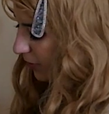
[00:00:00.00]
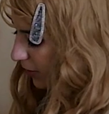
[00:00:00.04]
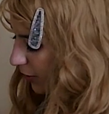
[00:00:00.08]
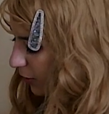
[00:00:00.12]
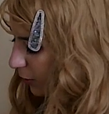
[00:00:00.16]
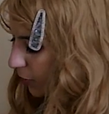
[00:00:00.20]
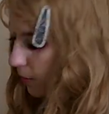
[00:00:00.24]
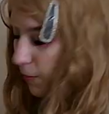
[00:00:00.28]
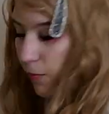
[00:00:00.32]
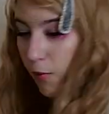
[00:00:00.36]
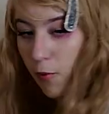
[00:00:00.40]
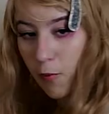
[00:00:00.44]

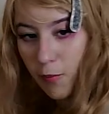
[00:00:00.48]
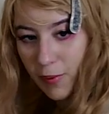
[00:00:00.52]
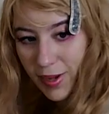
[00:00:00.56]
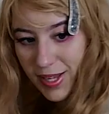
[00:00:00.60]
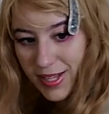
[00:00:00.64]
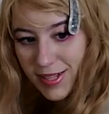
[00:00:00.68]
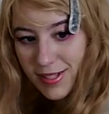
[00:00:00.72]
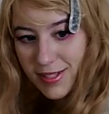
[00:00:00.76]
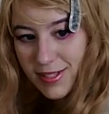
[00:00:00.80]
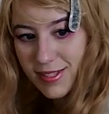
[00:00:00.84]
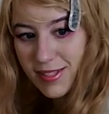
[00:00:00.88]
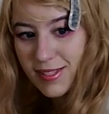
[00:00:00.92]
little
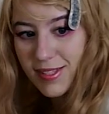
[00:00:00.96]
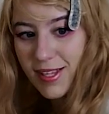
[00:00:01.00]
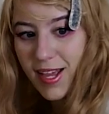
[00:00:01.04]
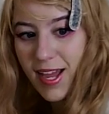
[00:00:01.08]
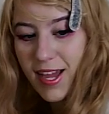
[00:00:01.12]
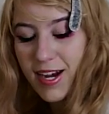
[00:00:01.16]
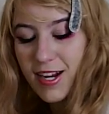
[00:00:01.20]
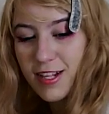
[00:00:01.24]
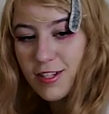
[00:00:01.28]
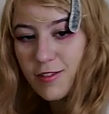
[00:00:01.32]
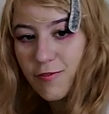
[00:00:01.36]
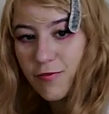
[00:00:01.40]
points
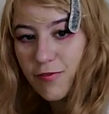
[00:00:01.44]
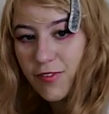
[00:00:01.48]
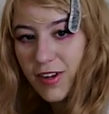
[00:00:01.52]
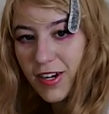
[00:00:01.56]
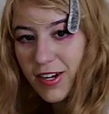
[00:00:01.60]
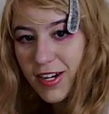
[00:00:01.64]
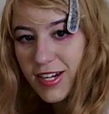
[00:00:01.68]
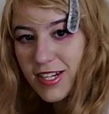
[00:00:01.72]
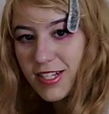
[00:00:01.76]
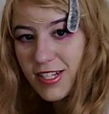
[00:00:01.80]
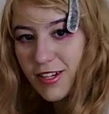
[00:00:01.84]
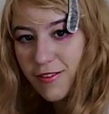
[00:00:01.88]
and it's
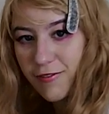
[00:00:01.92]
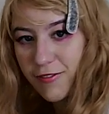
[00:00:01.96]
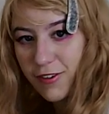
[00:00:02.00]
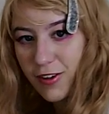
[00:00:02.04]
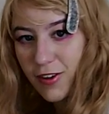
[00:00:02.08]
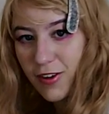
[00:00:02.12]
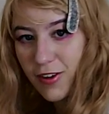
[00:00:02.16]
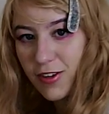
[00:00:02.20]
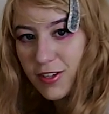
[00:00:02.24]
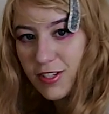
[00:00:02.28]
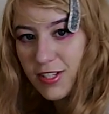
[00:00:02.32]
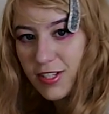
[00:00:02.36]
very
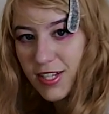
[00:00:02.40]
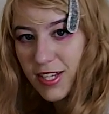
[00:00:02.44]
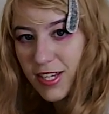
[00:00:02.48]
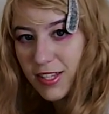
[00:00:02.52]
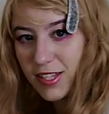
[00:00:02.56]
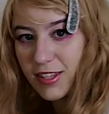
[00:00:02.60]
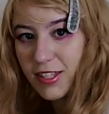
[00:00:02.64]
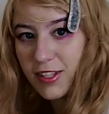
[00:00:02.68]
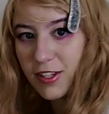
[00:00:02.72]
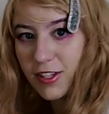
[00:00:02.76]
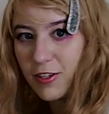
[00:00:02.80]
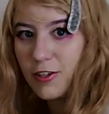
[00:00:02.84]
difficult to
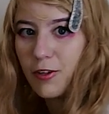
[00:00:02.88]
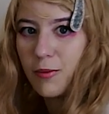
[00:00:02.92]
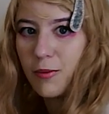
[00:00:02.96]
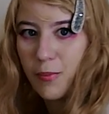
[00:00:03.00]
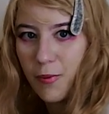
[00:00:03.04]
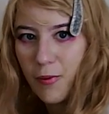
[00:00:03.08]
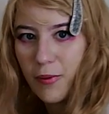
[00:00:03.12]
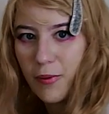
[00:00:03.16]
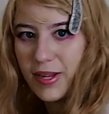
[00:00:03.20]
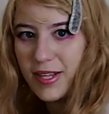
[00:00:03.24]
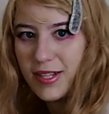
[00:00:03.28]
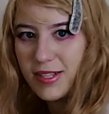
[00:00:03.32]
get the little
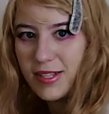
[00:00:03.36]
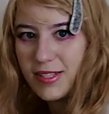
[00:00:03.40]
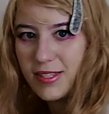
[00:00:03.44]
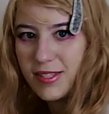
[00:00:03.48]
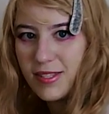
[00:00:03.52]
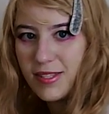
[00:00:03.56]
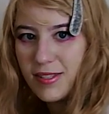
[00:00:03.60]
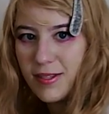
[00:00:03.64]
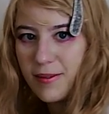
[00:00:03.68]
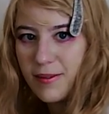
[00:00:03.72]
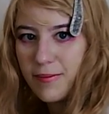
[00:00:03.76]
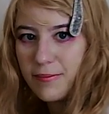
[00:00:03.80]
points.
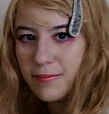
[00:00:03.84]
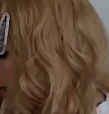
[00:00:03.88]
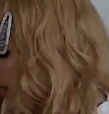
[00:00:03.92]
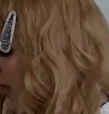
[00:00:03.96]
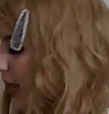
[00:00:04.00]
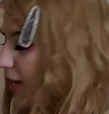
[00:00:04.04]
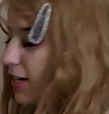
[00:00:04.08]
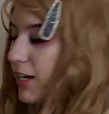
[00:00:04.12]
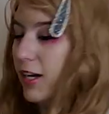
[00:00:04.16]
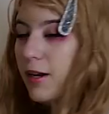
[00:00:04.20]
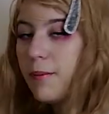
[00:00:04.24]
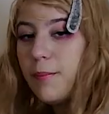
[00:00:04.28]

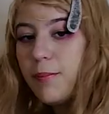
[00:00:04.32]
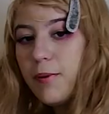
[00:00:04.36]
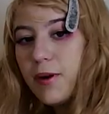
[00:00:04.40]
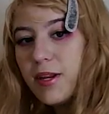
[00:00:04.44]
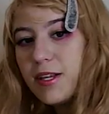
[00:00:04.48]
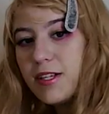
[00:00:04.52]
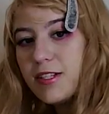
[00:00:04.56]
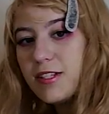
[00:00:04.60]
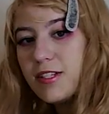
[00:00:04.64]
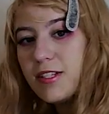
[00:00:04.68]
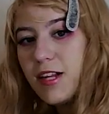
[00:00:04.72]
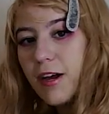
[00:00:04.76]
I ended up
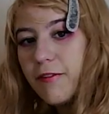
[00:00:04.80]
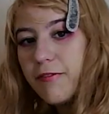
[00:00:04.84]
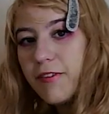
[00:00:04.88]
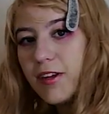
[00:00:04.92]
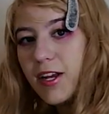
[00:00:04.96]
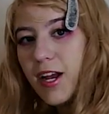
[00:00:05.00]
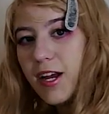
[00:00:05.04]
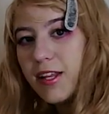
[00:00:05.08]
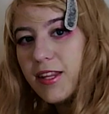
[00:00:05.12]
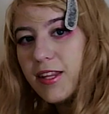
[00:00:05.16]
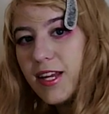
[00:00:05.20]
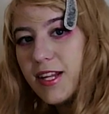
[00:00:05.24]
putting
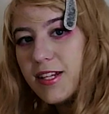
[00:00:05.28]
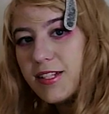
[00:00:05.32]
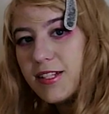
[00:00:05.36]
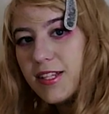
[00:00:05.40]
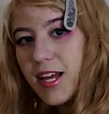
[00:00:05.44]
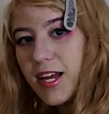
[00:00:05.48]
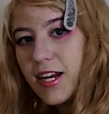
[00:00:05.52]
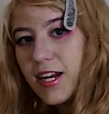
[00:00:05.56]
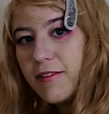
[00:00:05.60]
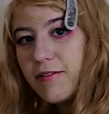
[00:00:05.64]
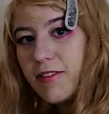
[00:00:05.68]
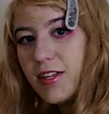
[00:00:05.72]
stuffing on the
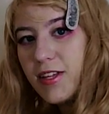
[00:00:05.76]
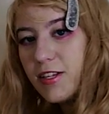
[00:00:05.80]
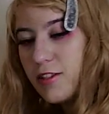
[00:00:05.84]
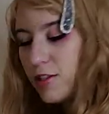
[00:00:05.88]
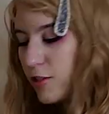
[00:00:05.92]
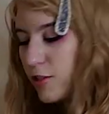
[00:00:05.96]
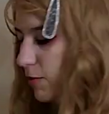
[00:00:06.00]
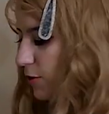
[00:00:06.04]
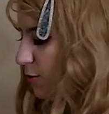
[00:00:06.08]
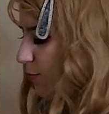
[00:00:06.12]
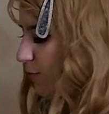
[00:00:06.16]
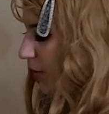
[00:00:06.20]
inside of these,
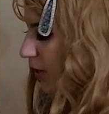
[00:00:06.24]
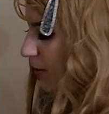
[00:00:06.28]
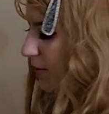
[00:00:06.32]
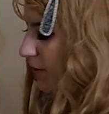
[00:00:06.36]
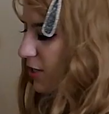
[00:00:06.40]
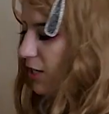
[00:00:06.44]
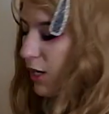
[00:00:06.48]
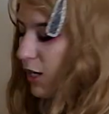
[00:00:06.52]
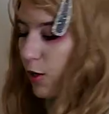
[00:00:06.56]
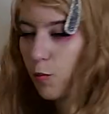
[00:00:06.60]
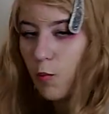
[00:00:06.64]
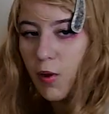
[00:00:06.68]
so it's pretty
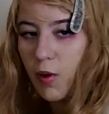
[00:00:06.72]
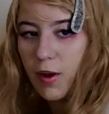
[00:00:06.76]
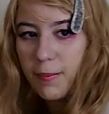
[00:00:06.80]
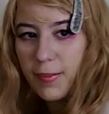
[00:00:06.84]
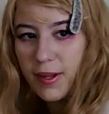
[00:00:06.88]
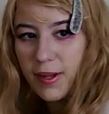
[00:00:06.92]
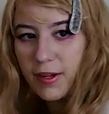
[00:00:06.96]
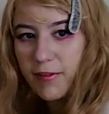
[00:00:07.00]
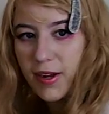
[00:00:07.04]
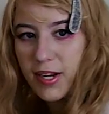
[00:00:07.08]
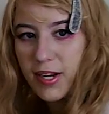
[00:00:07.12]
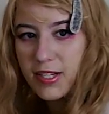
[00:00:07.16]
much like one
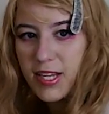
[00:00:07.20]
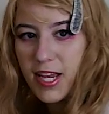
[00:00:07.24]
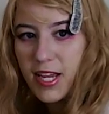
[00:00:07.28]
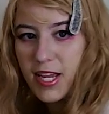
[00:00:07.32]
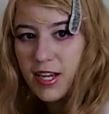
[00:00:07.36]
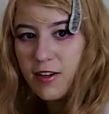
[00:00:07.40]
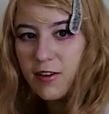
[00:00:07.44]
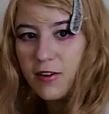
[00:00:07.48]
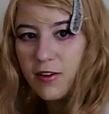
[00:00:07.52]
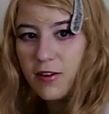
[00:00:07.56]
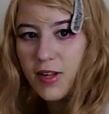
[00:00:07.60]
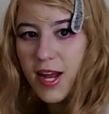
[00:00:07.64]
big
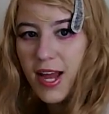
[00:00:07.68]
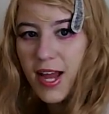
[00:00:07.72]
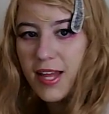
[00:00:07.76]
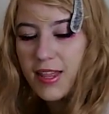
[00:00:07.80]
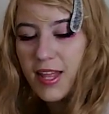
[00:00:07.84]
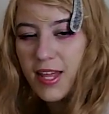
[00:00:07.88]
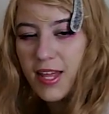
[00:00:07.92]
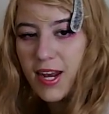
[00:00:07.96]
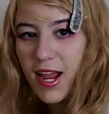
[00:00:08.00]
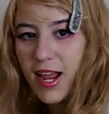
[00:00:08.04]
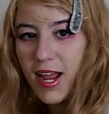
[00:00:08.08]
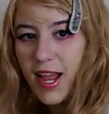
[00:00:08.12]
rectangle, and
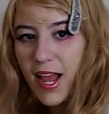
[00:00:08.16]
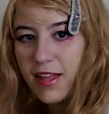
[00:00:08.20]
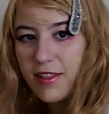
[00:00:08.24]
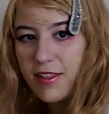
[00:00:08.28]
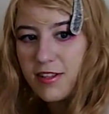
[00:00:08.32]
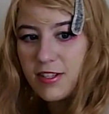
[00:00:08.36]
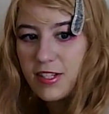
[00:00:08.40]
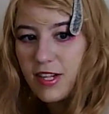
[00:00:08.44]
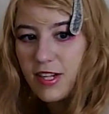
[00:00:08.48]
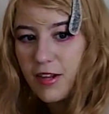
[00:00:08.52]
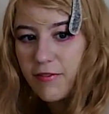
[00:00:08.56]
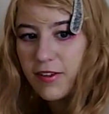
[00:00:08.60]
then I had
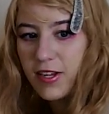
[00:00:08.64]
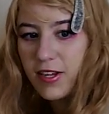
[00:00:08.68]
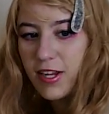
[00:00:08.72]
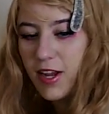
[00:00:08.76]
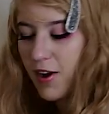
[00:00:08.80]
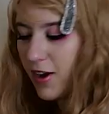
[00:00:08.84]
the stuffing